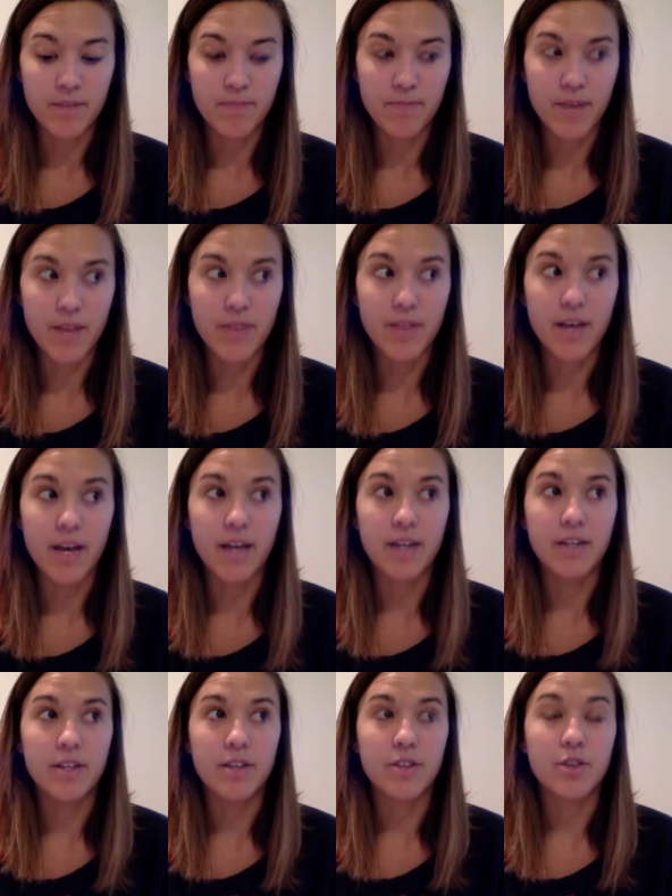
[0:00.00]
And that
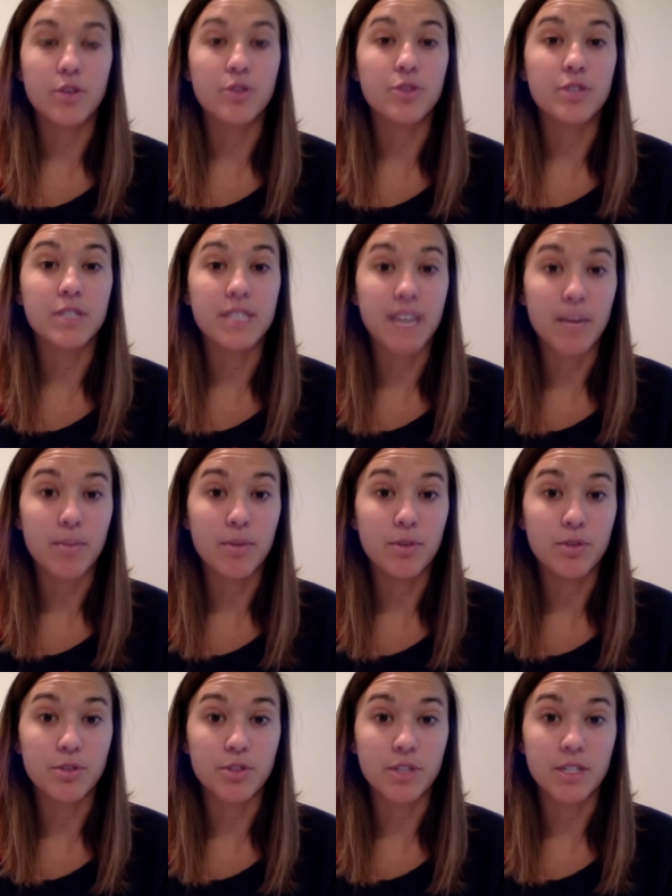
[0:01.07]
those are the type of
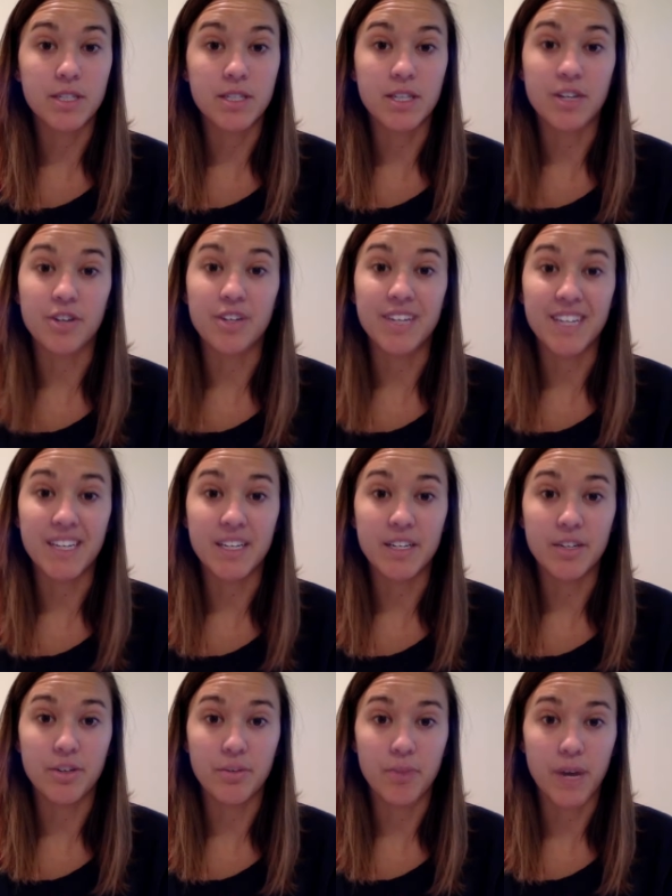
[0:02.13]
nutrients that are needed in
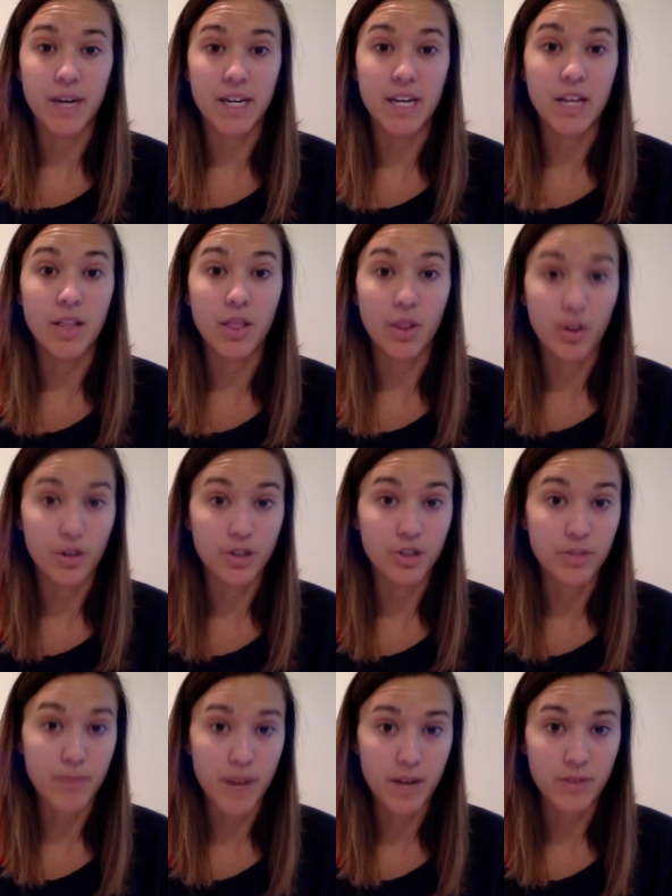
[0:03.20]
your body in large
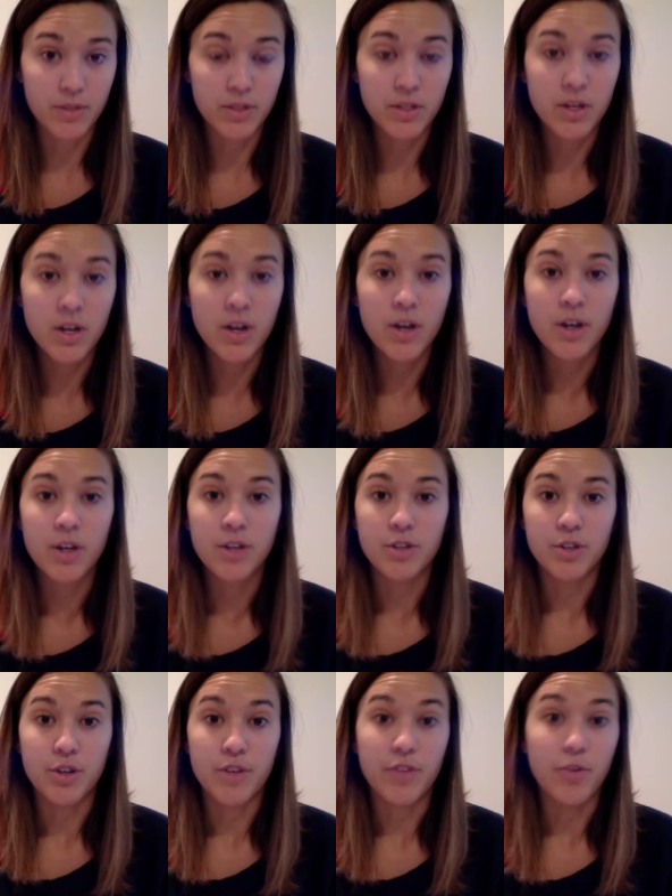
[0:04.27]
amounts. So
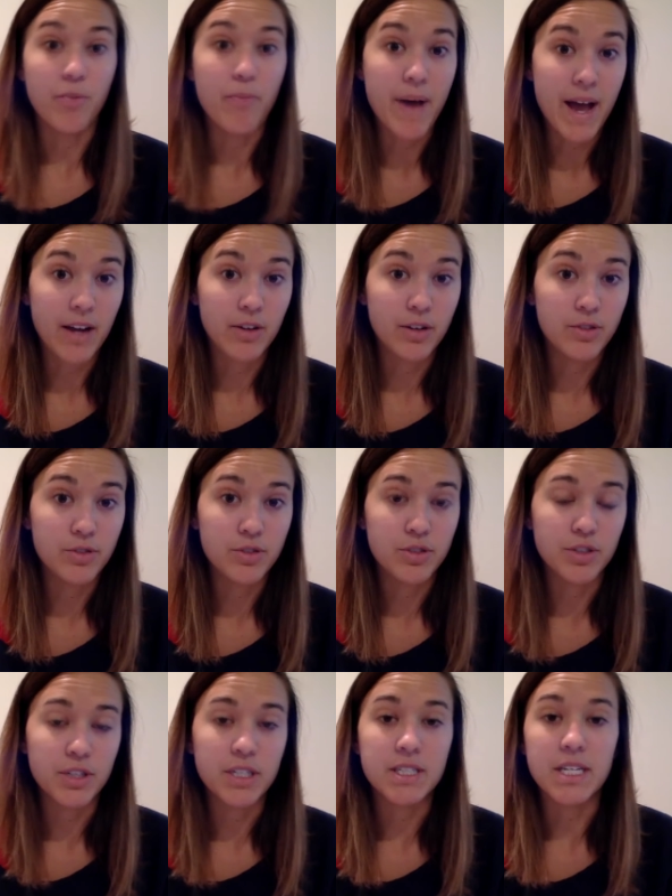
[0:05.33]
you have your
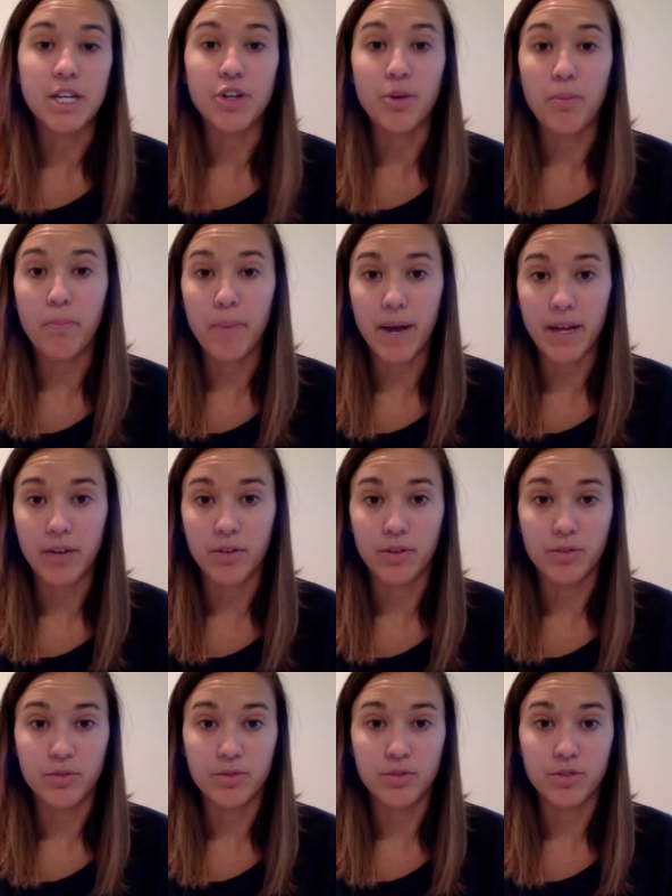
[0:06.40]
macronutrients and your
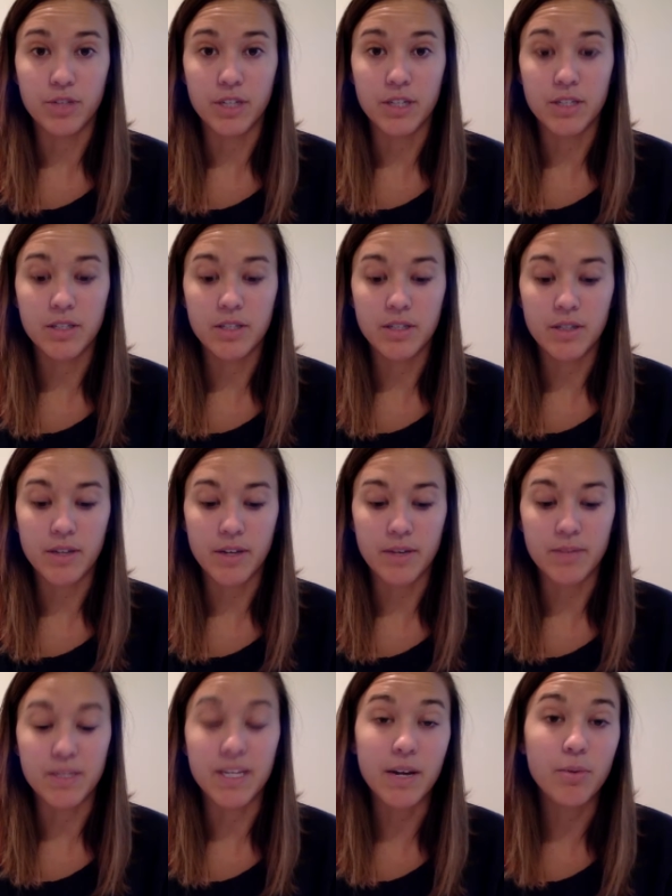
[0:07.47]
micronutrients.
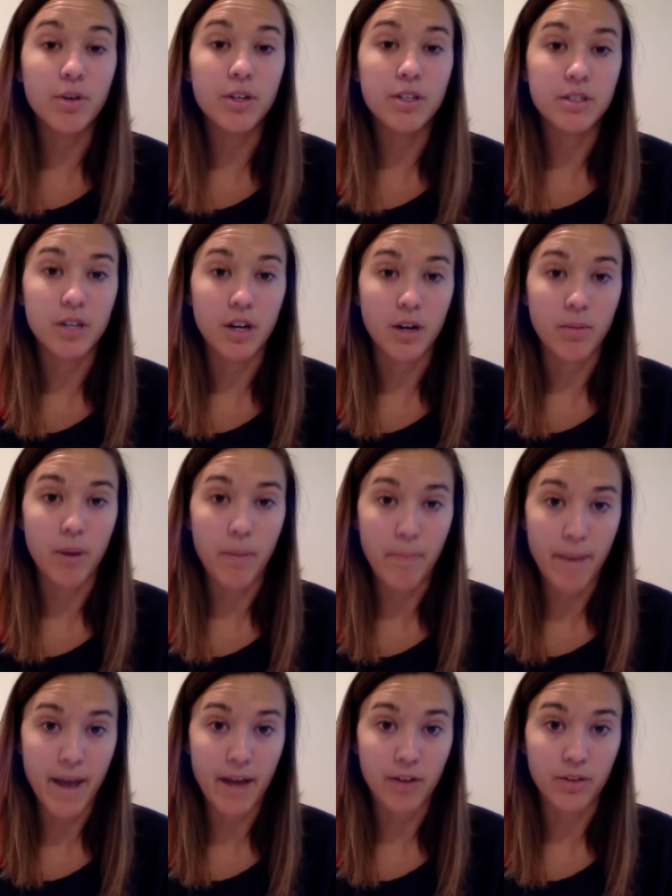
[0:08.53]
Today we're going to talk about
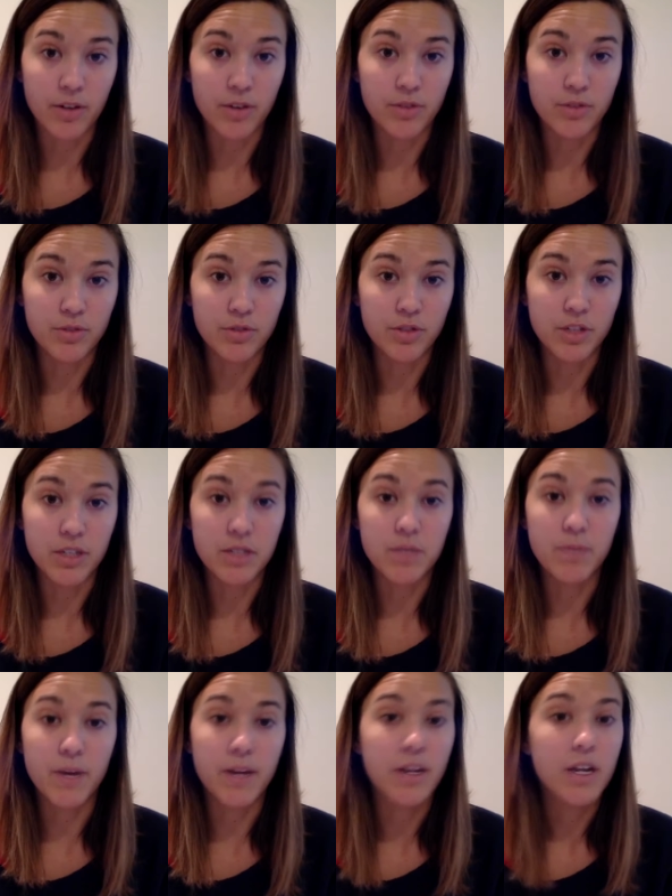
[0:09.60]
macronutrients,
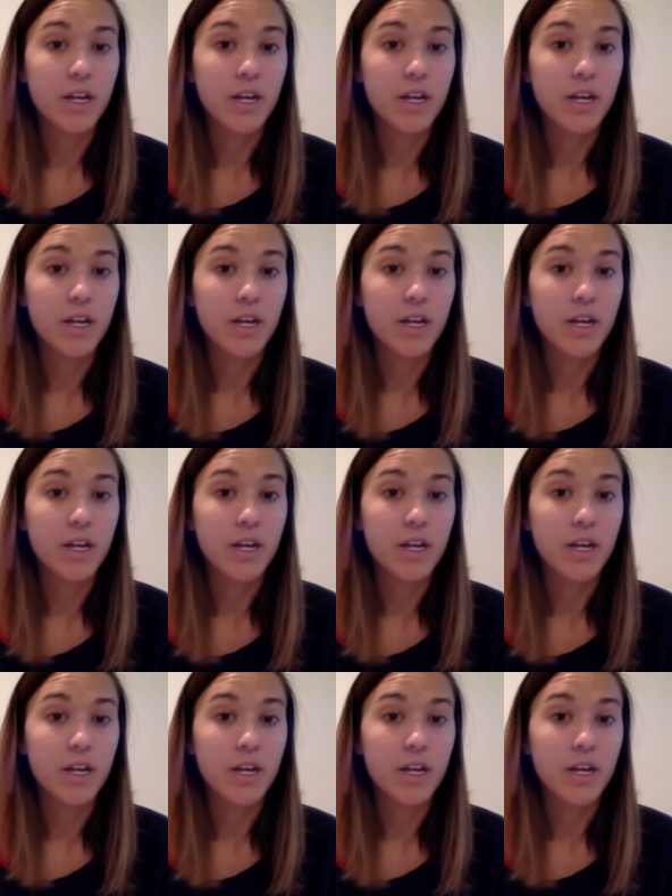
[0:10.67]
but